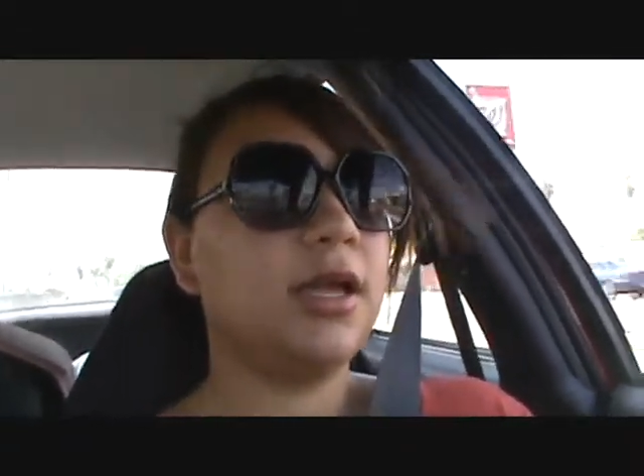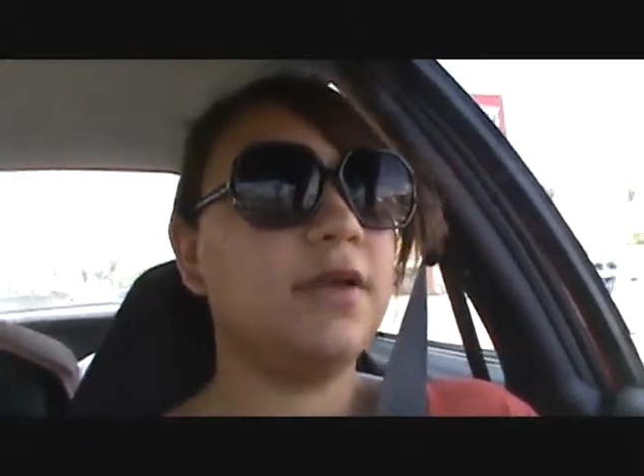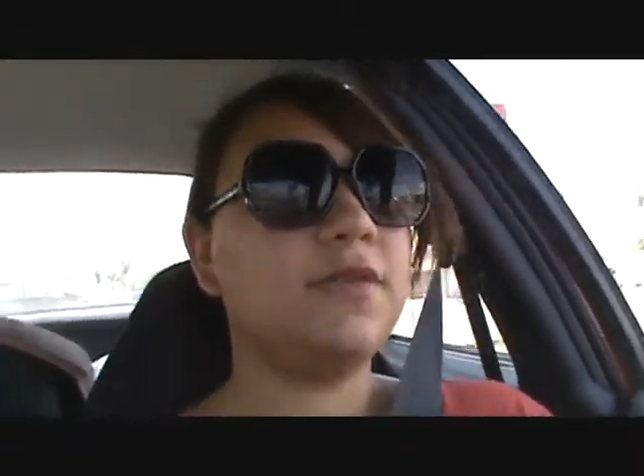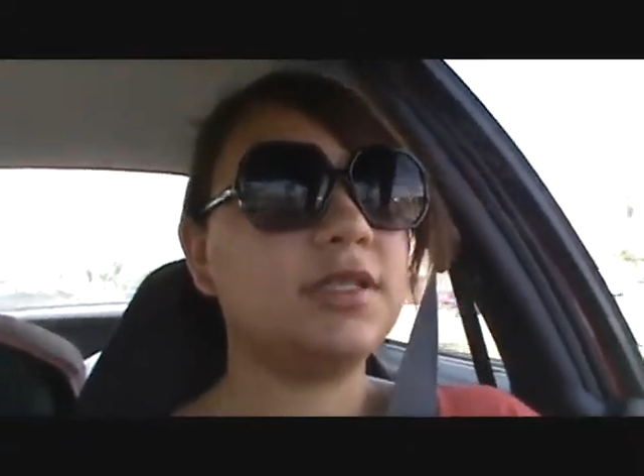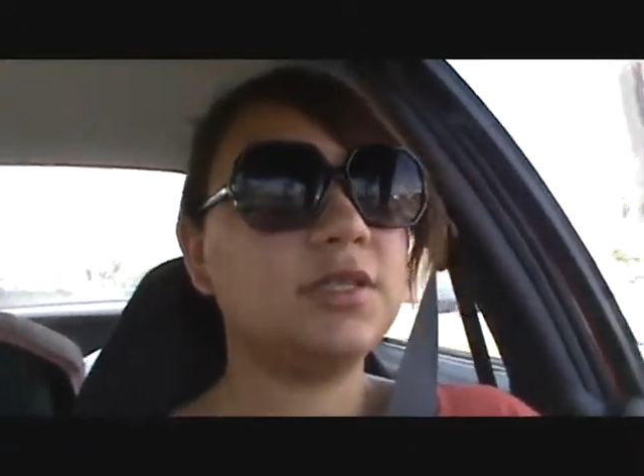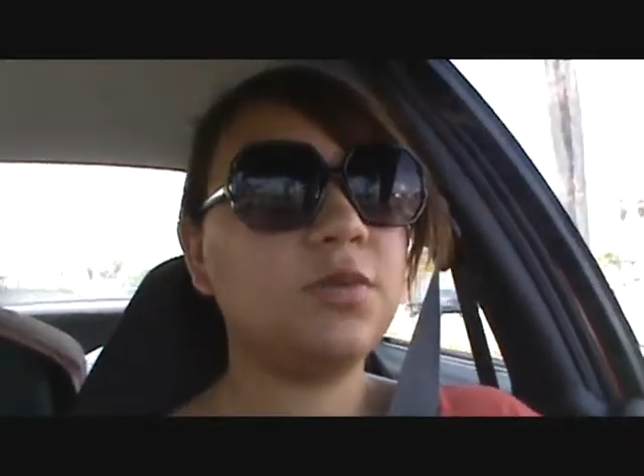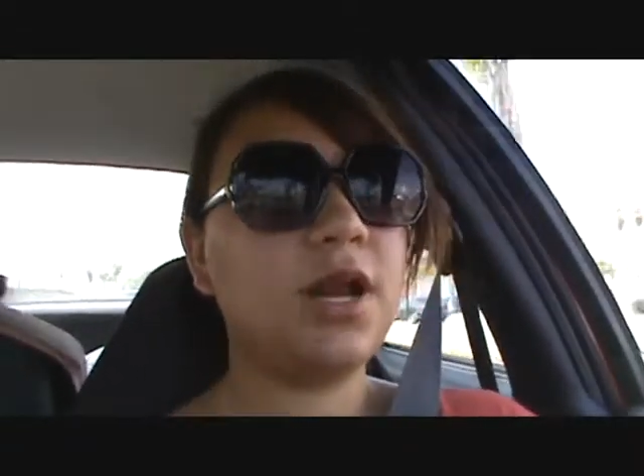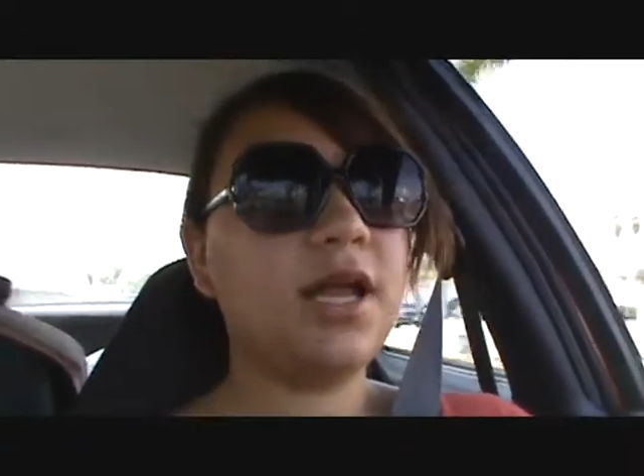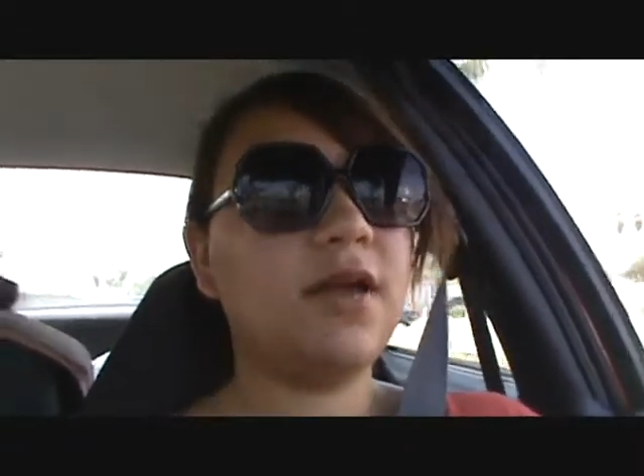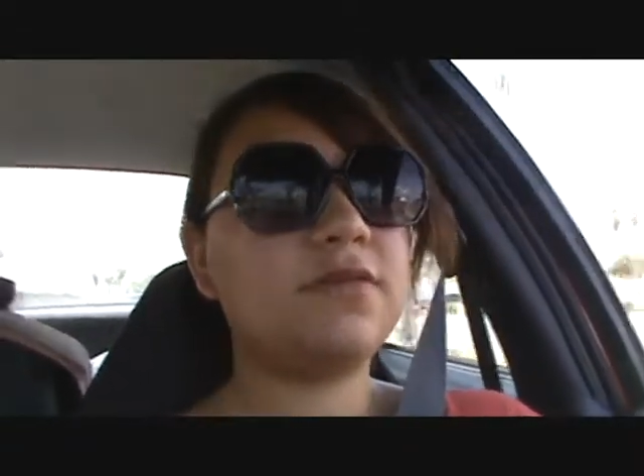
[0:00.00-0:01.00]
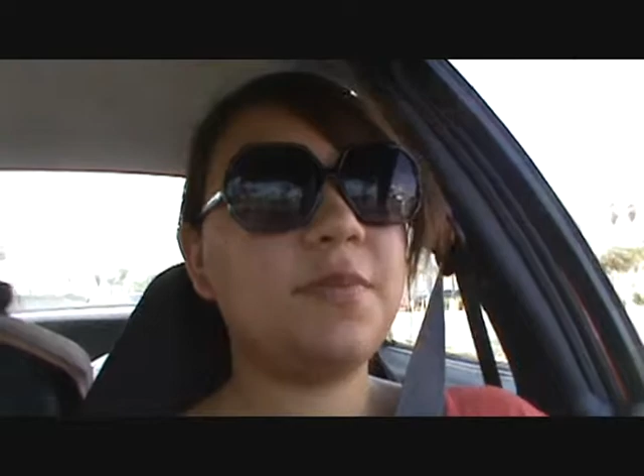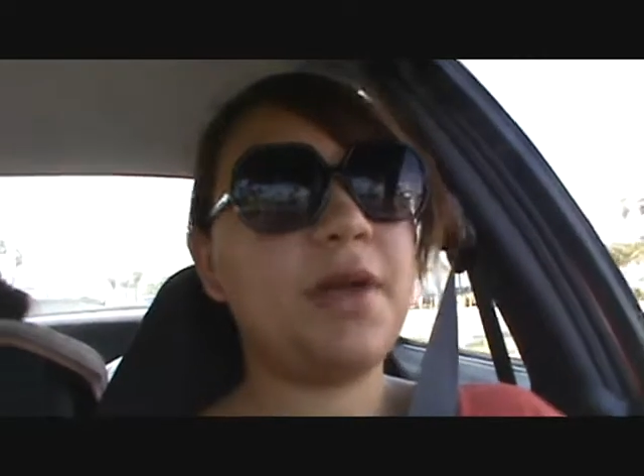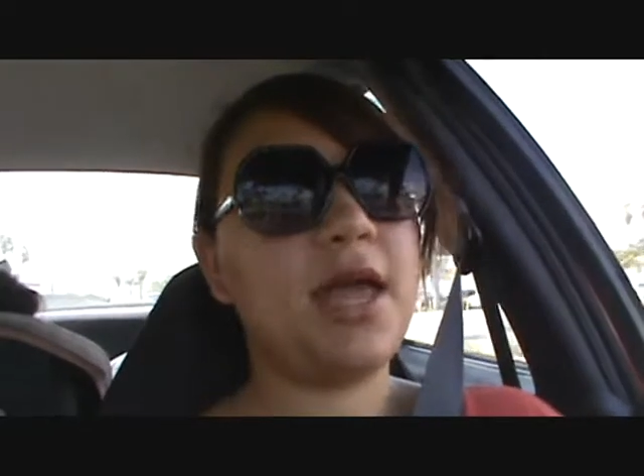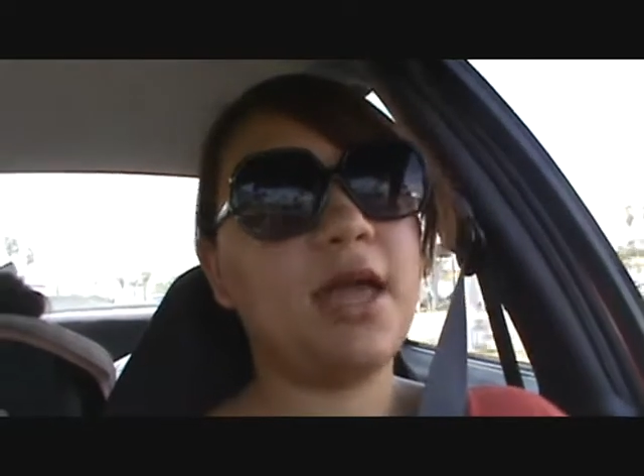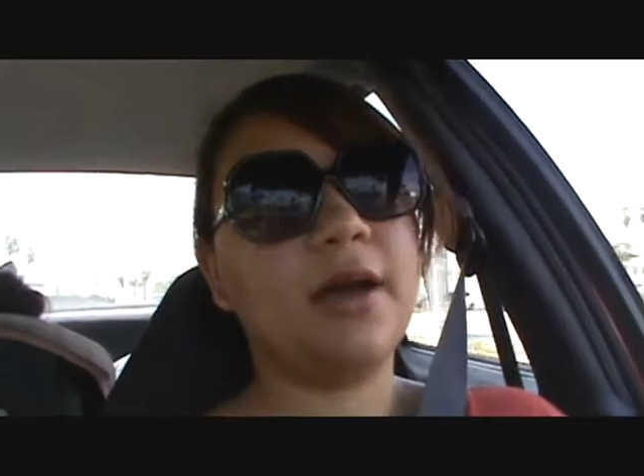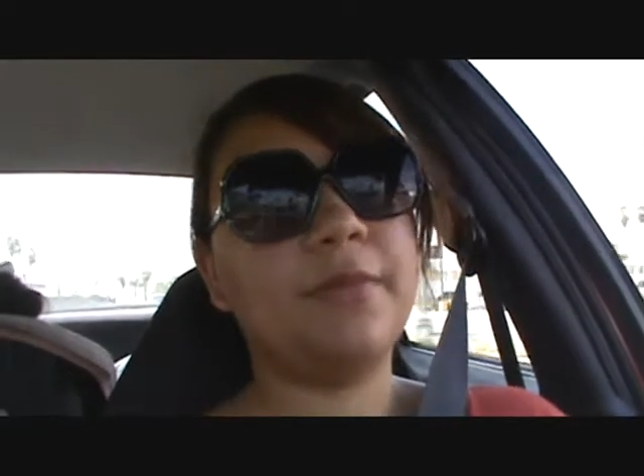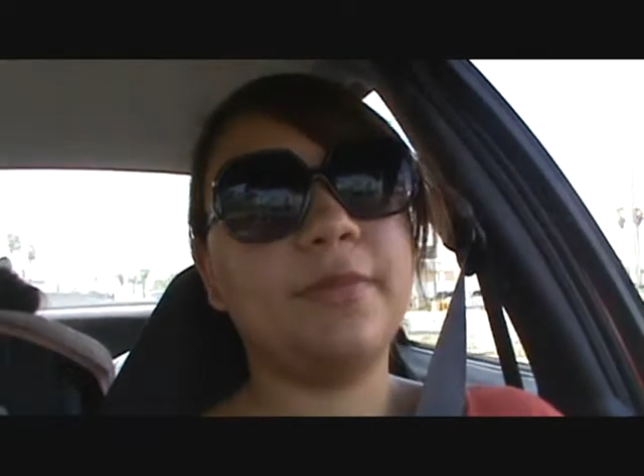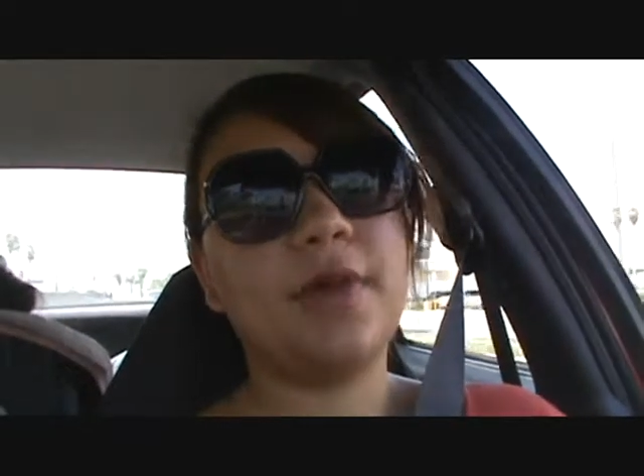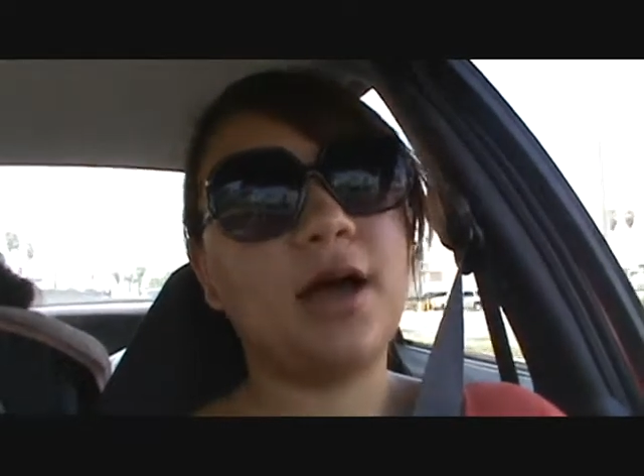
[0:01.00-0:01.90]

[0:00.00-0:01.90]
if this is what I have to pay, I'm